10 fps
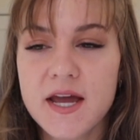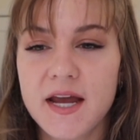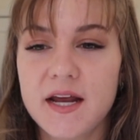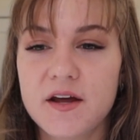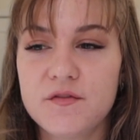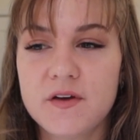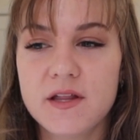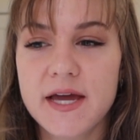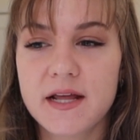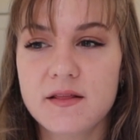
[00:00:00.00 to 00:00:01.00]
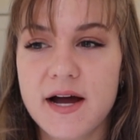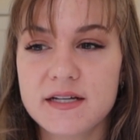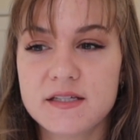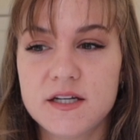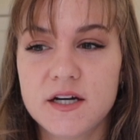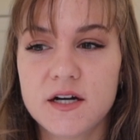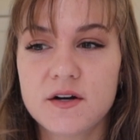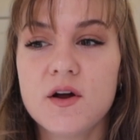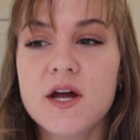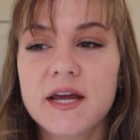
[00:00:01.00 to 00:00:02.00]
And I feel like last
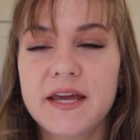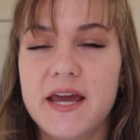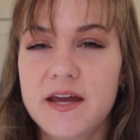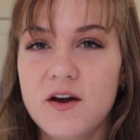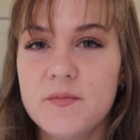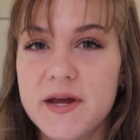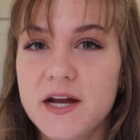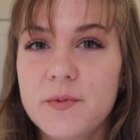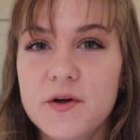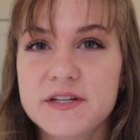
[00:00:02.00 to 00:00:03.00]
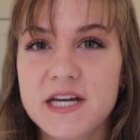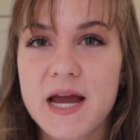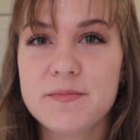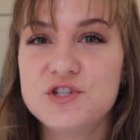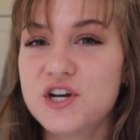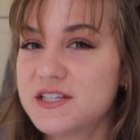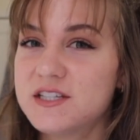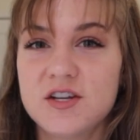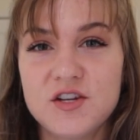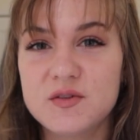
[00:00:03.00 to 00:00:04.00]
year caking on makeup all the time
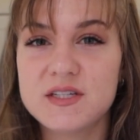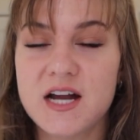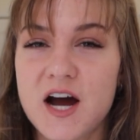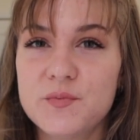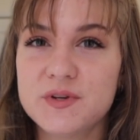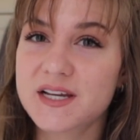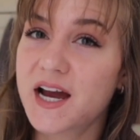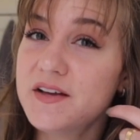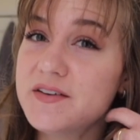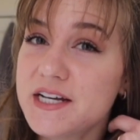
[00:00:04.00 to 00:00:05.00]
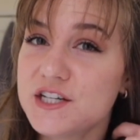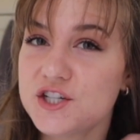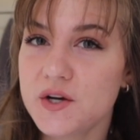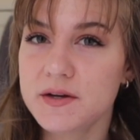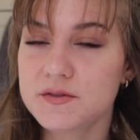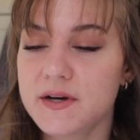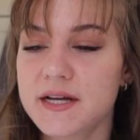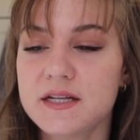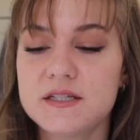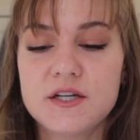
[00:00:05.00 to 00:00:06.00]
just to use it up was kind of an issue I was
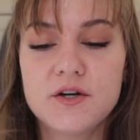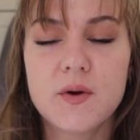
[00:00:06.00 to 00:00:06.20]
running into.